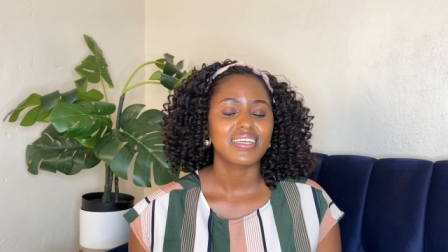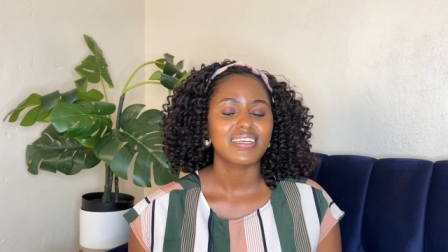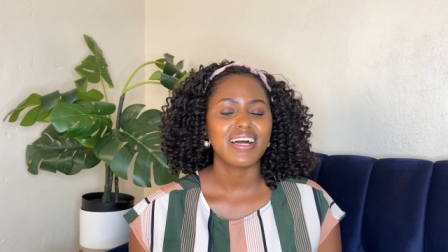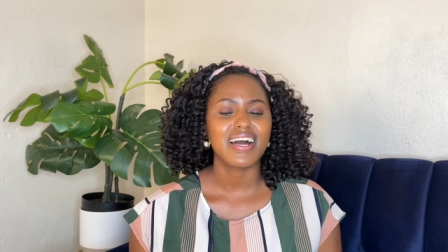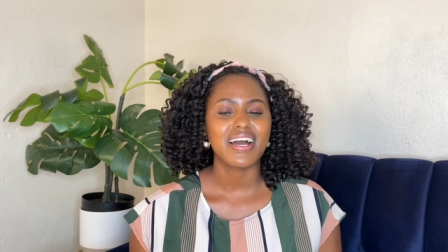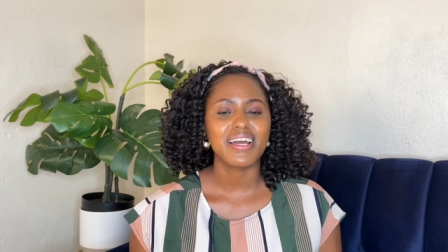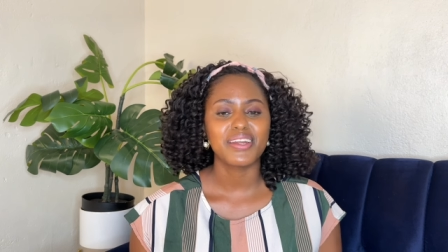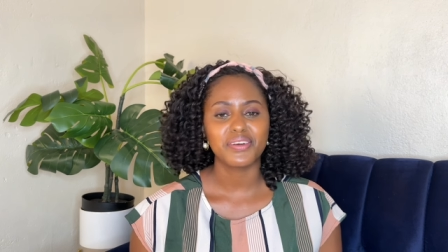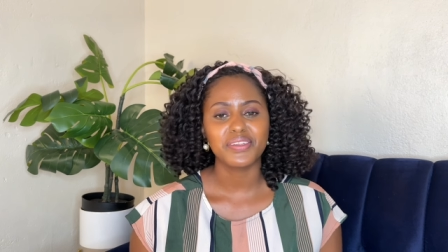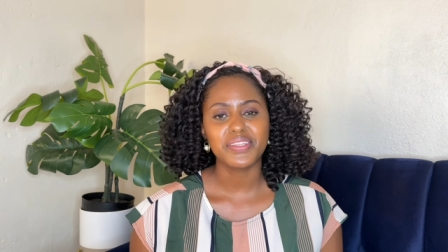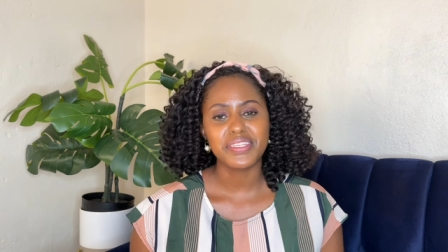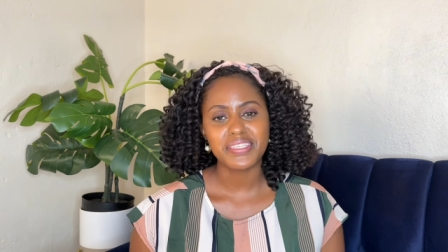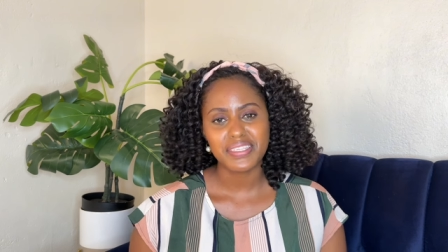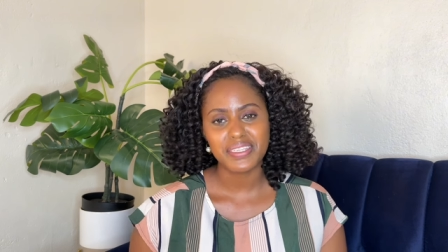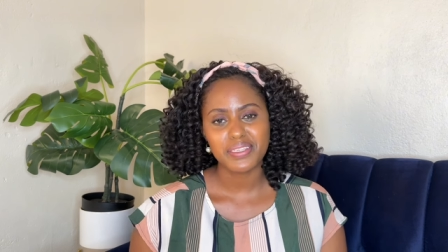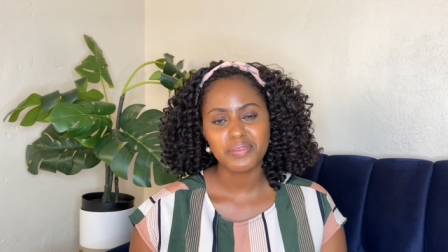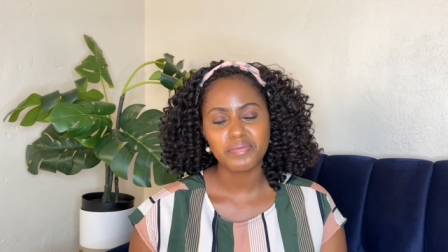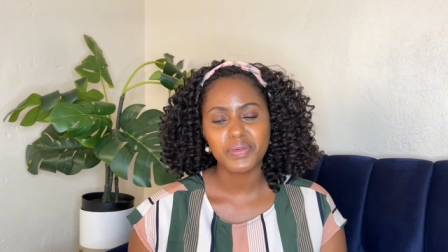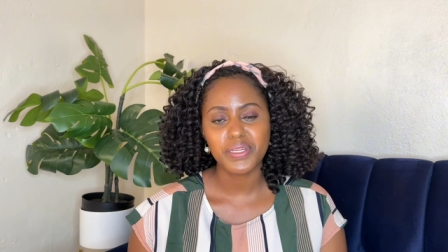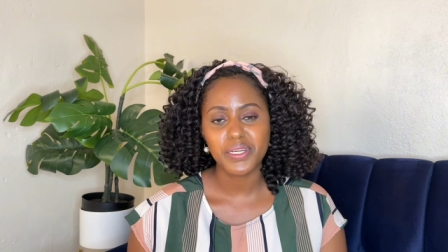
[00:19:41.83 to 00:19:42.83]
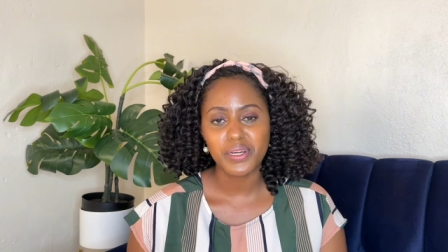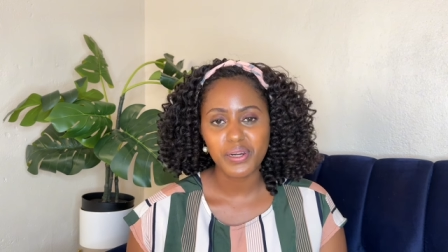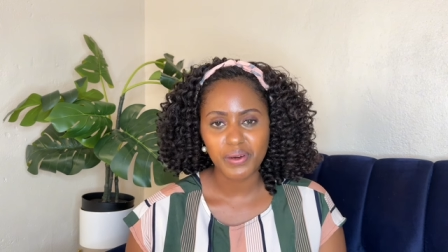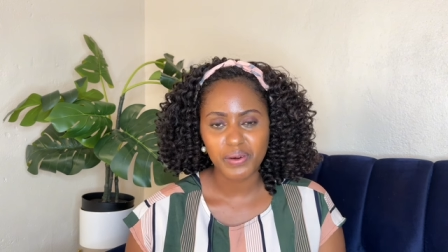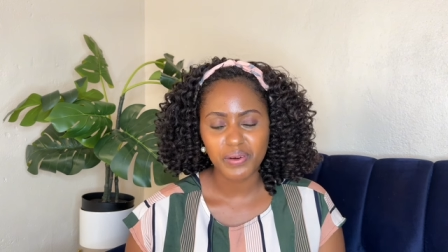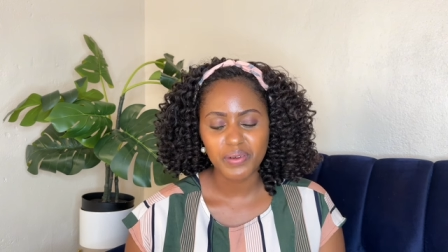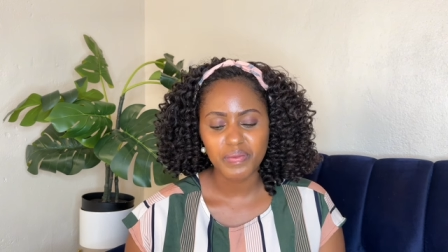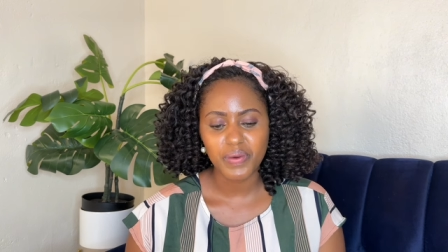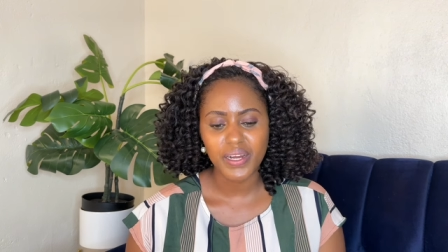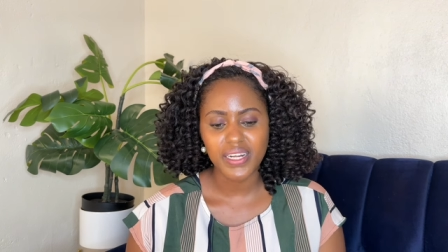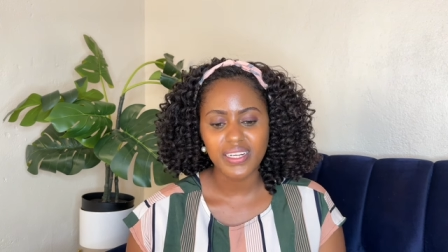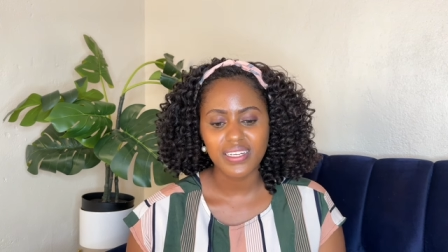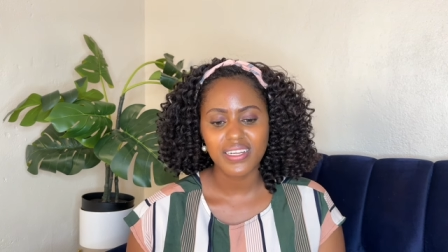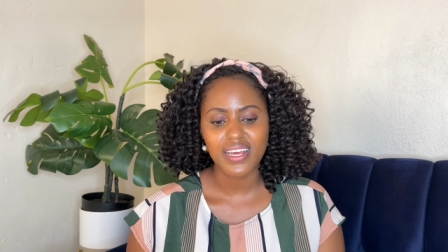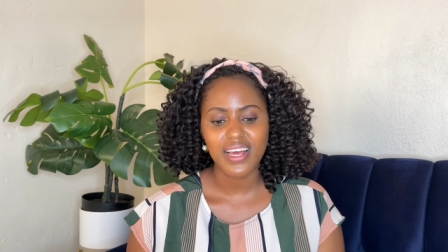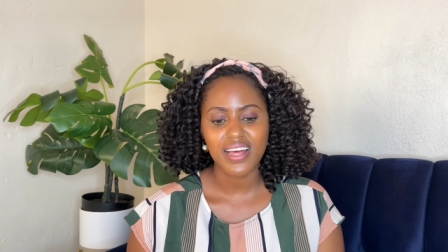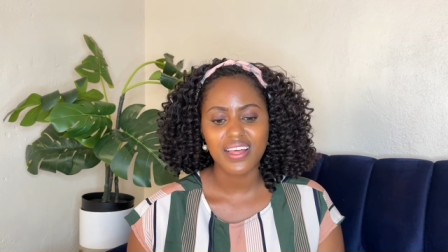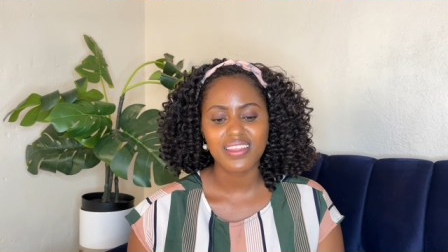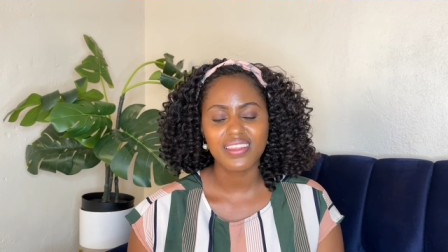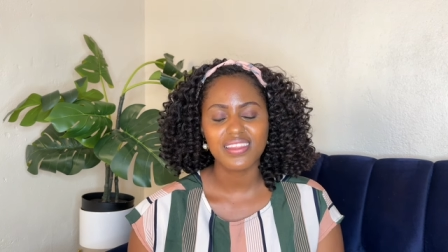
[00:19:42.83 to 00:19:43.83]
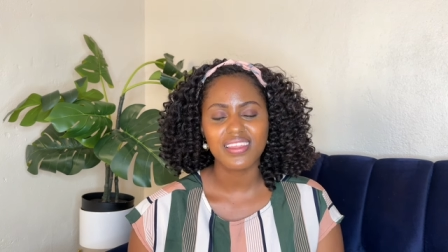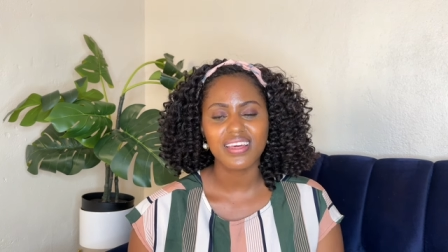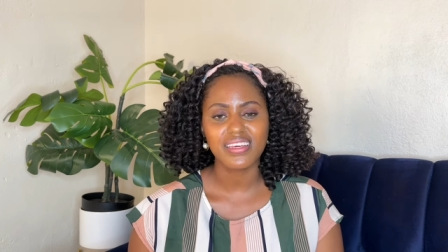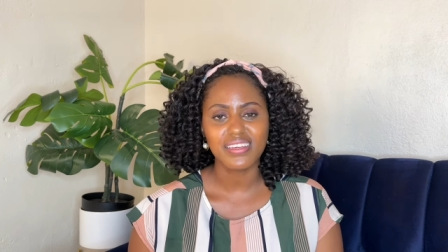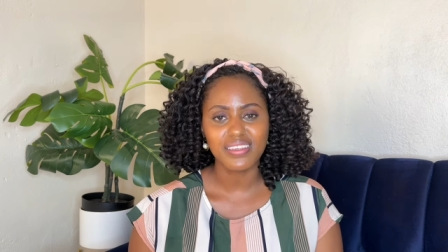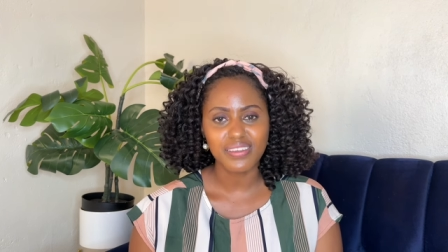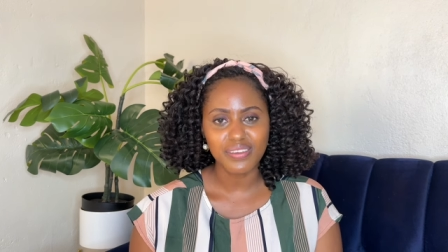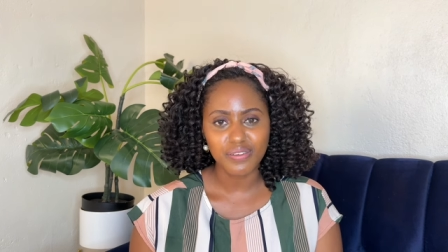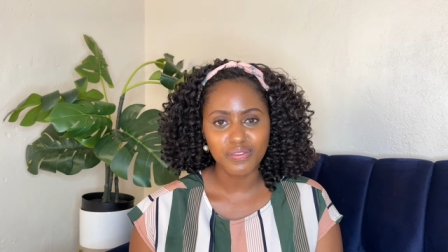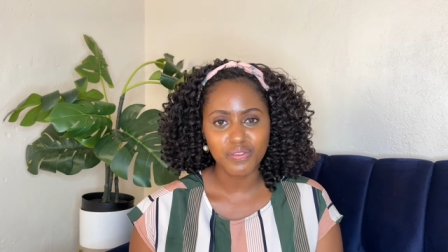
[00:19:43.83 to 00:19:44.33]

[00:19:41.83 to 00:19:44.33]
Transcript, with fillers: i know this has been long but thank you